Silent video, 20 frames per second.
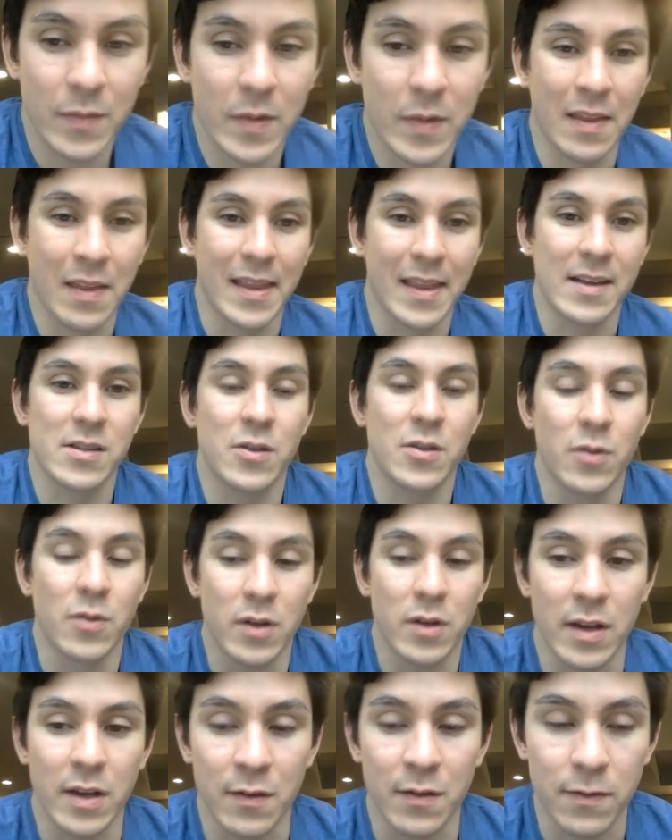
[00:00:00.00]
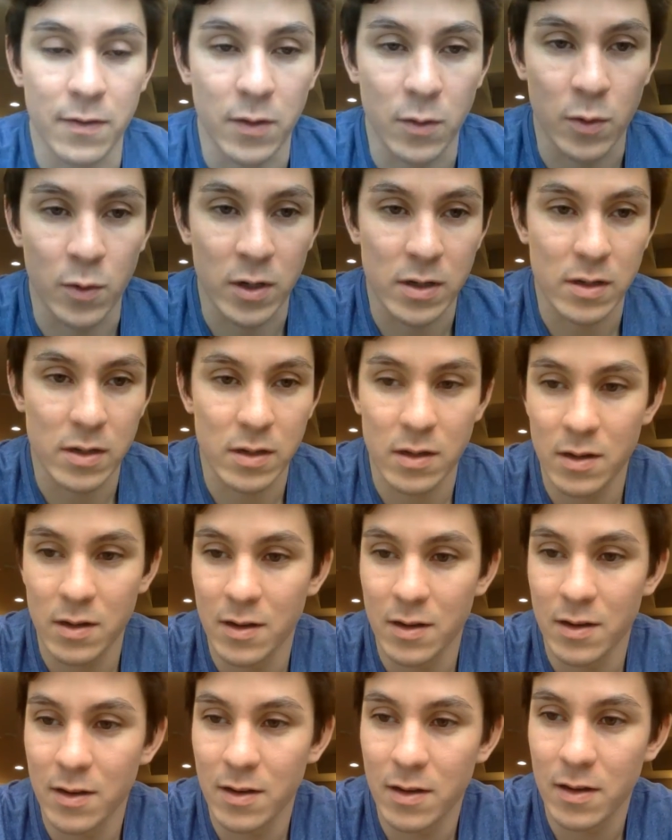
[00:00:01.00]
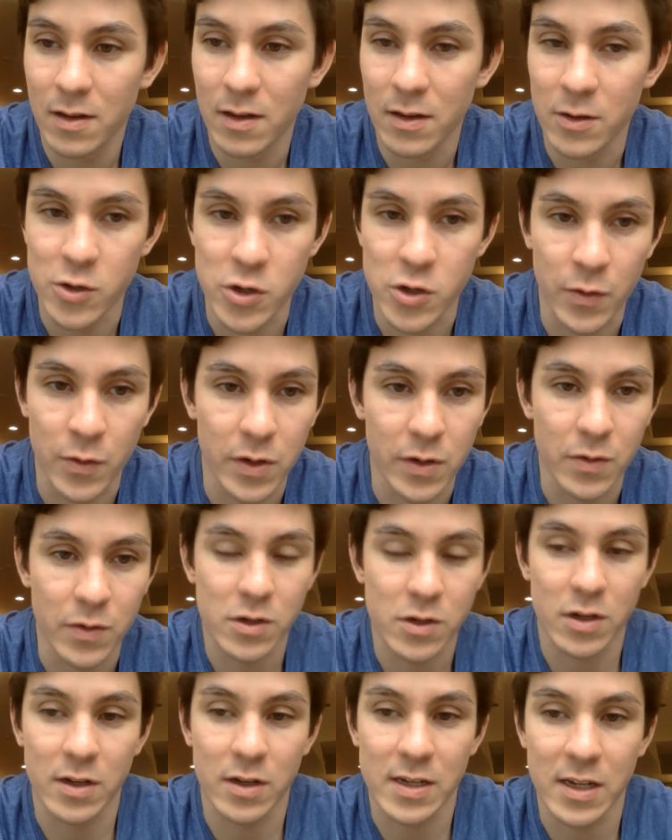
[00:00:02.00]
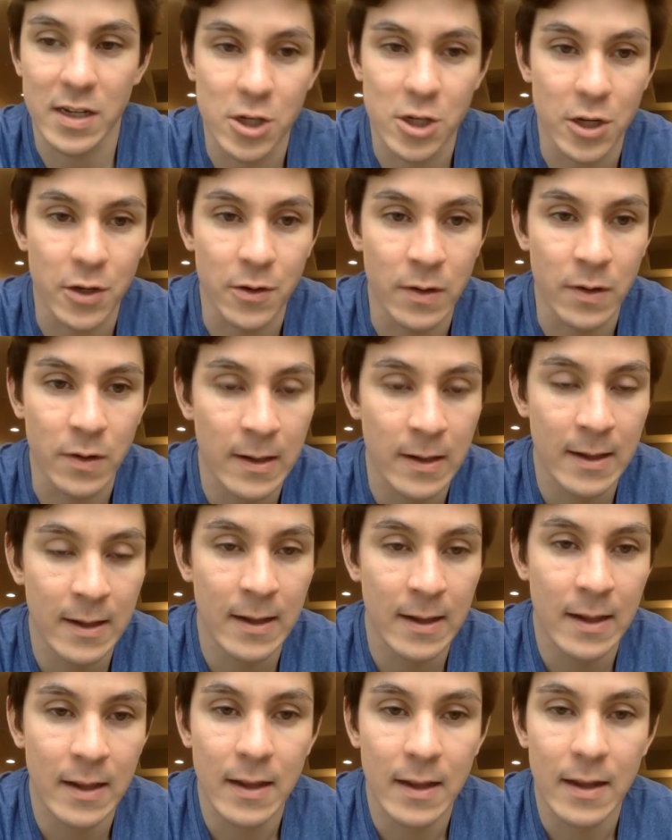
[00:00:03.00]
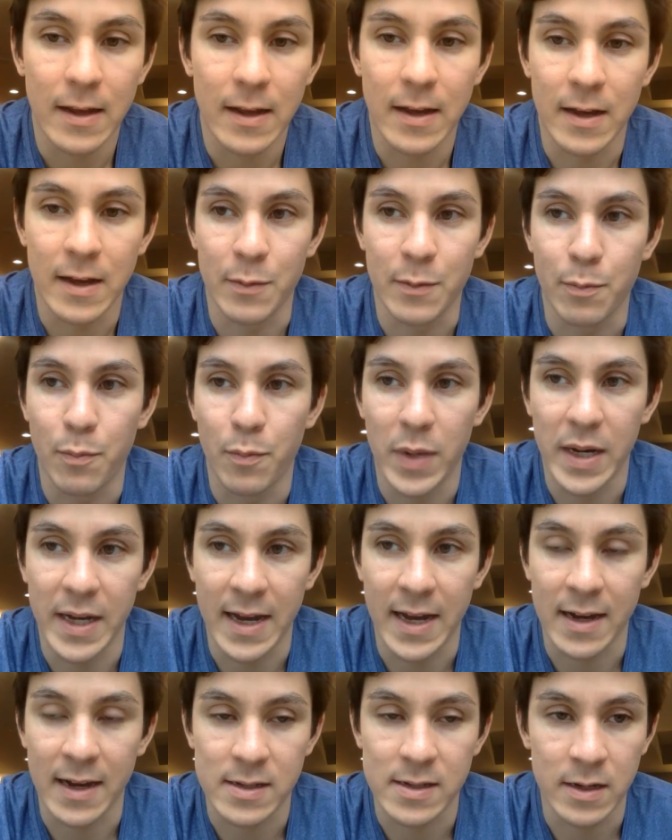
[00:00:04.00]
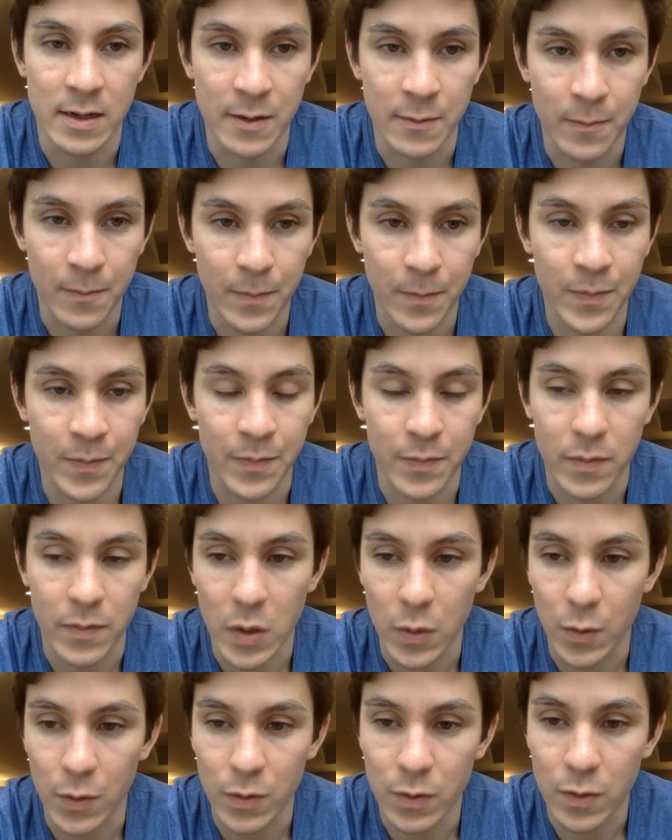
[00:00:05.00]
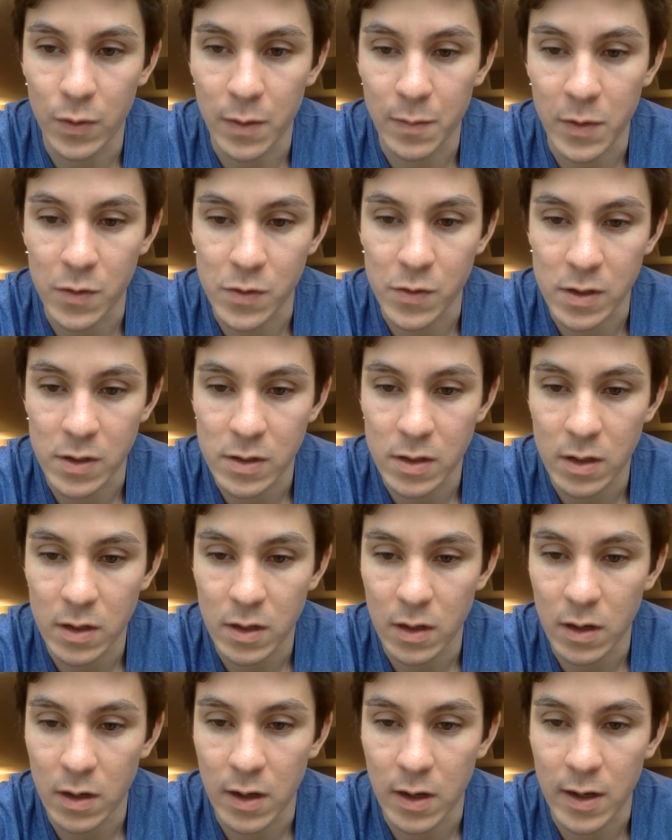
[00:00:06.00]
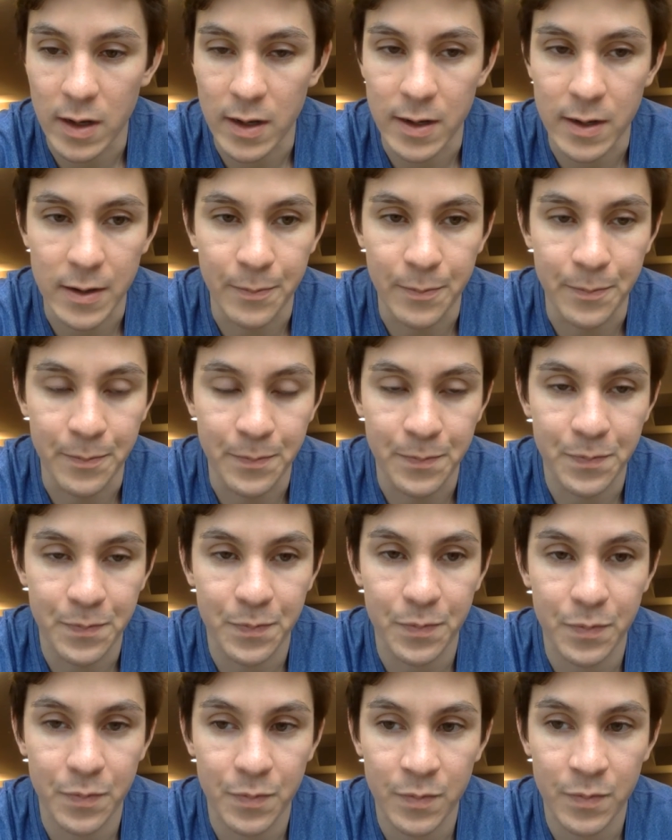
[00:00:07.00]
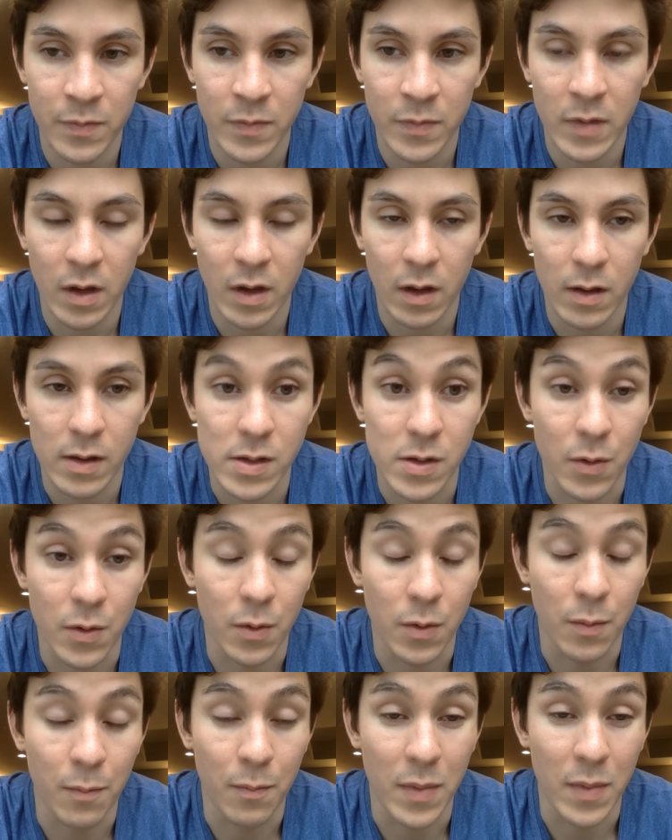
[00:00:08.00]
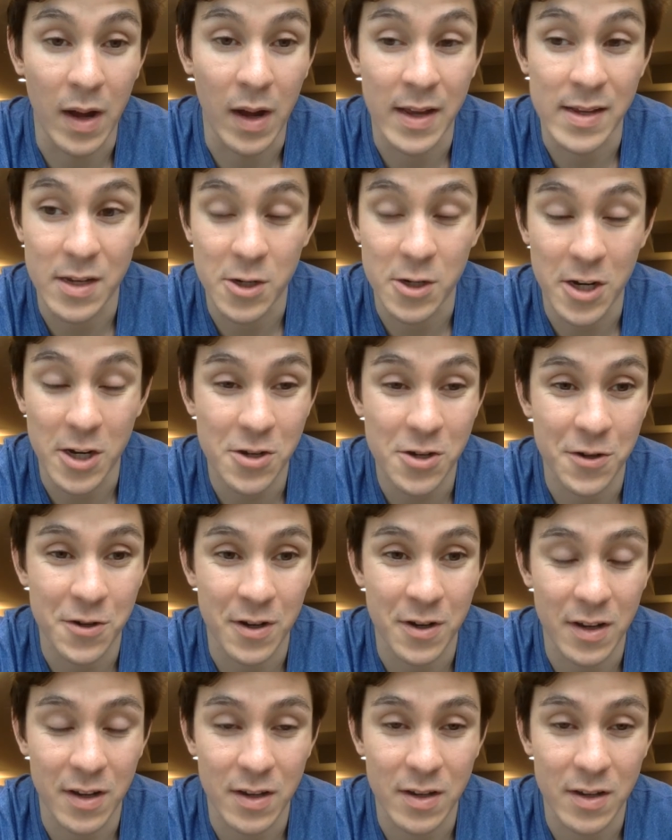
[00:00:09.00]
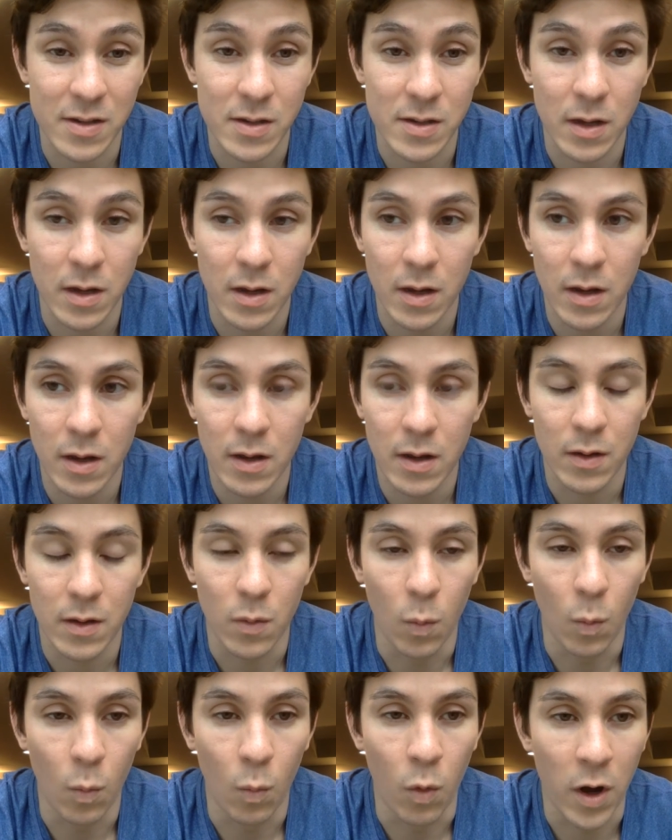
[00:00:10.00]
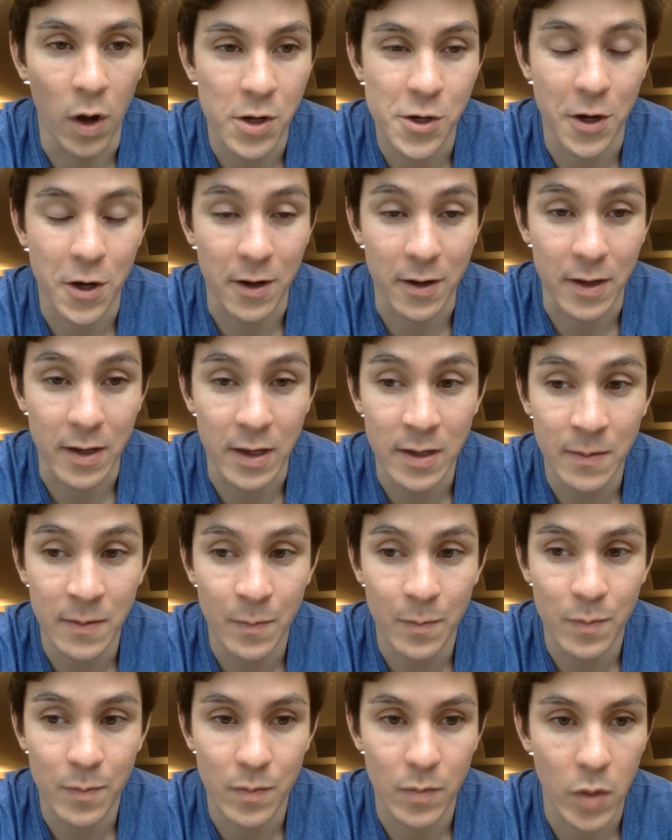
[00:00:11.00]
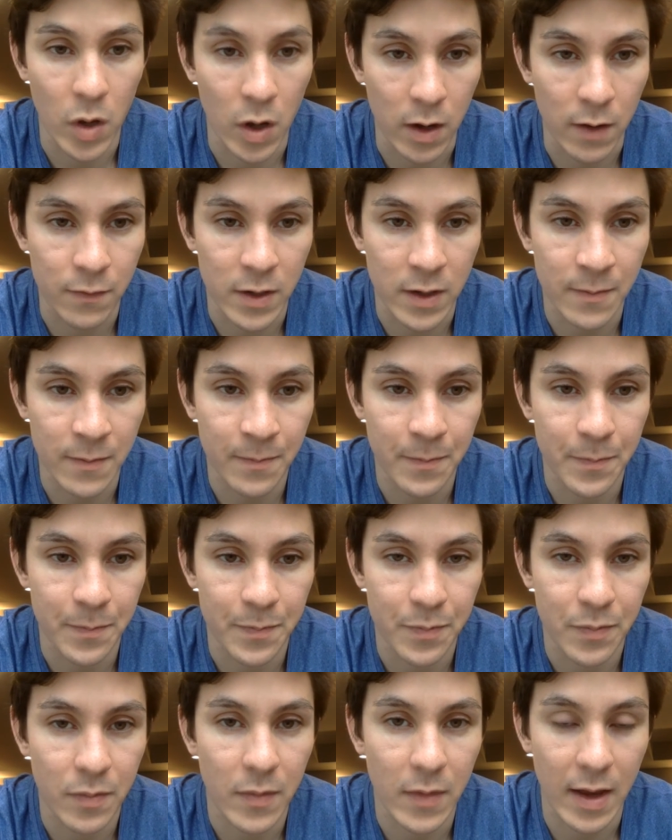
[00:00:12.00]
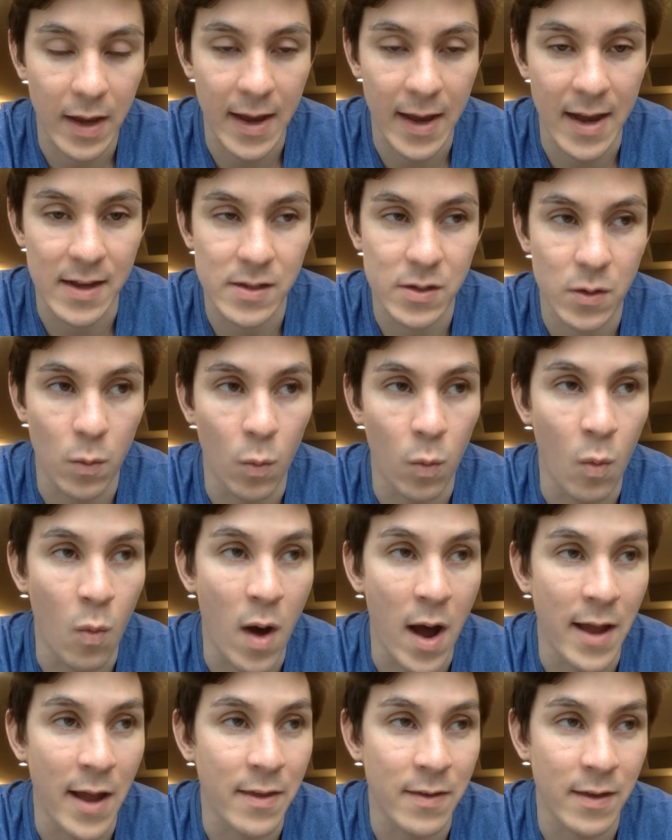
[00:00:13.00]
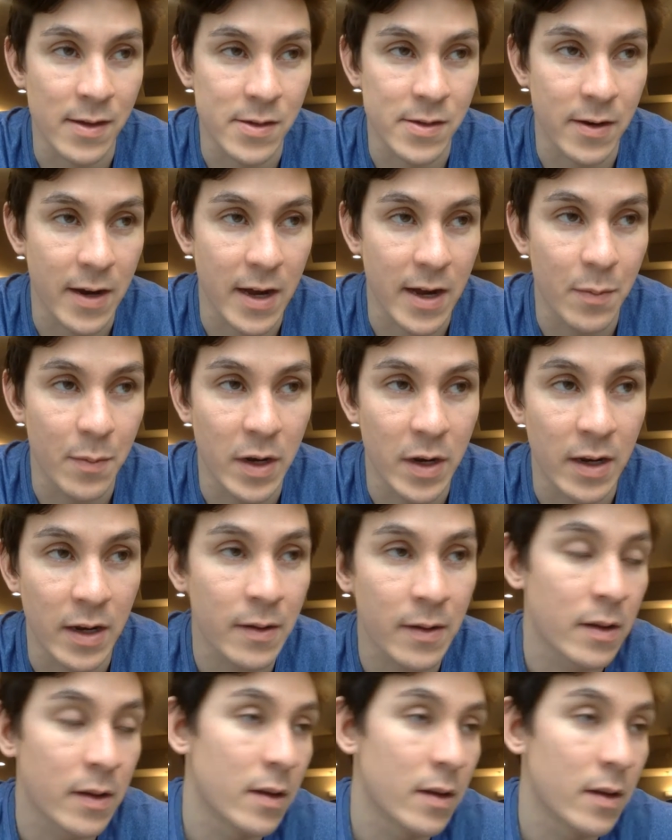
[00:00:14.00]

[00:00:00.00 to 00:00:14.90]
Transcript: unless you can influence a drone coach to teach you by accident or through hypnosis. So my suggestion is watch hockey often, ask why things are happening,